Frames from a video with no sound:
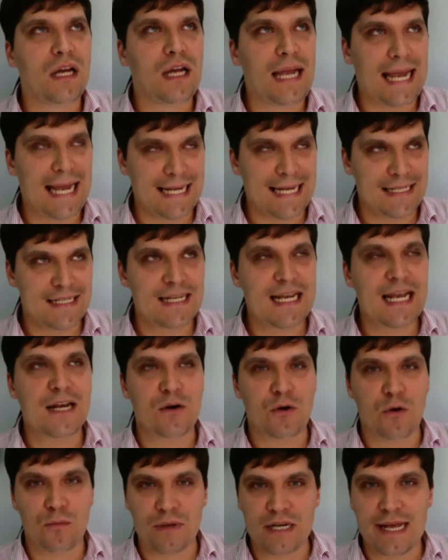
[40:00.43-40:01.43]
SA
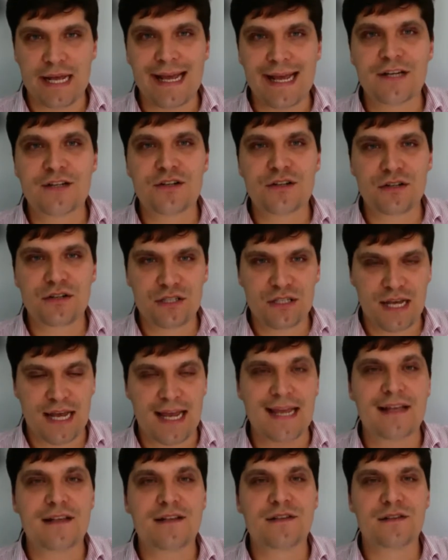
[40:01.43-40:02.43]
nomination
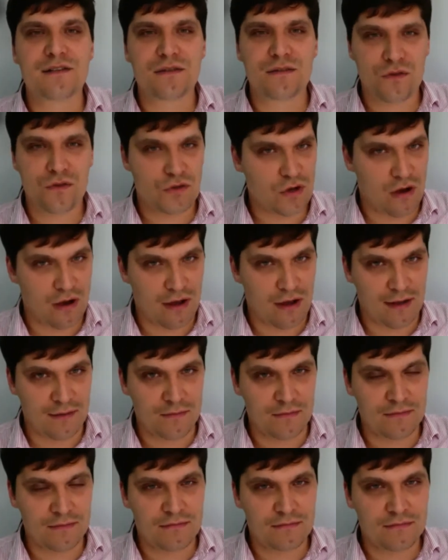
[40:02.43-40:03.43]
takes time.
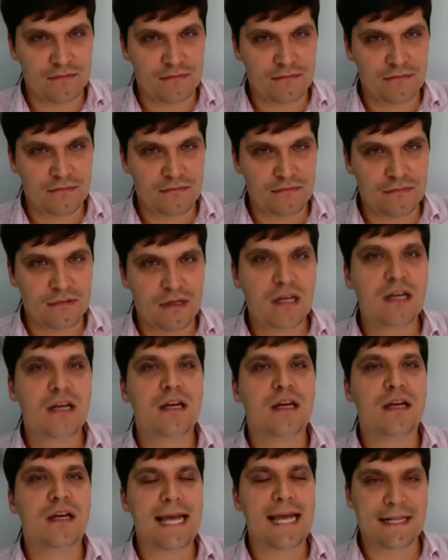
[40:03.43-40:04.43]

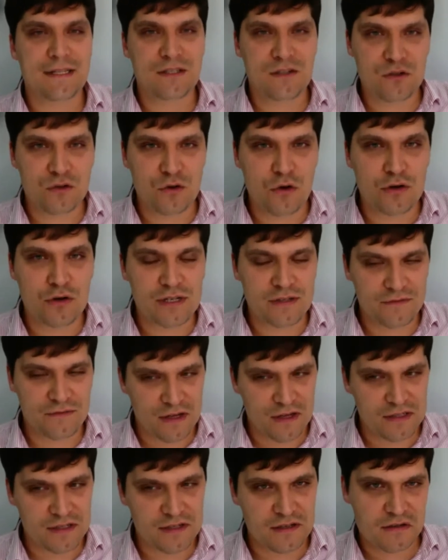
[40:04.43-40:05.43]
It's not as
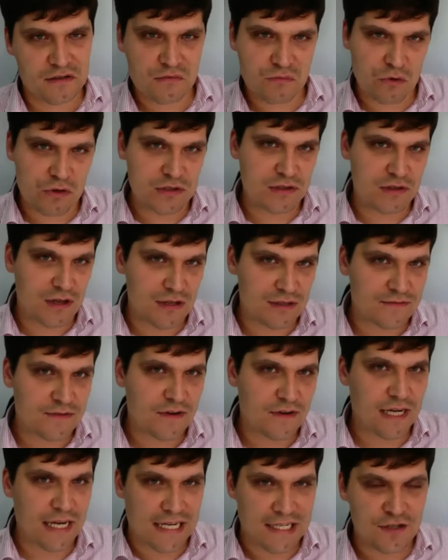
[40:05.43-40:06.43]
fast as it was last
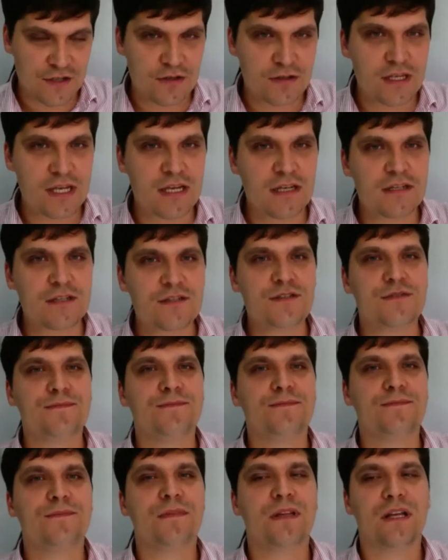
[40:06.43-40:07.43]
financial years.
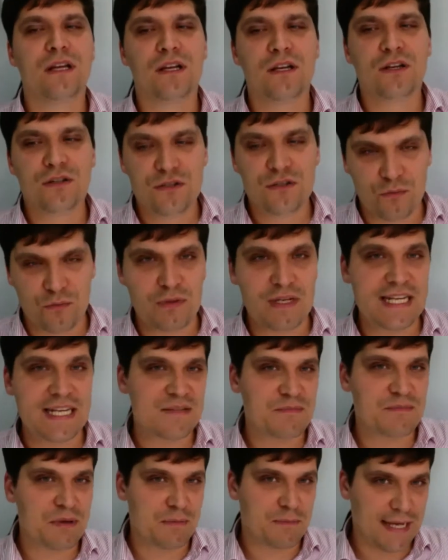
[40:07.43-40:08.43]
So
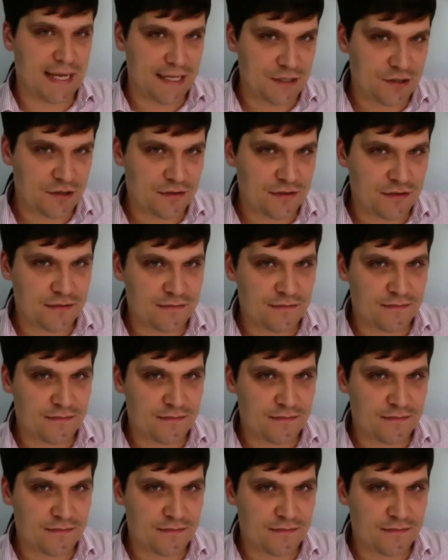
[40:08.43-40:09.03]
please be patient.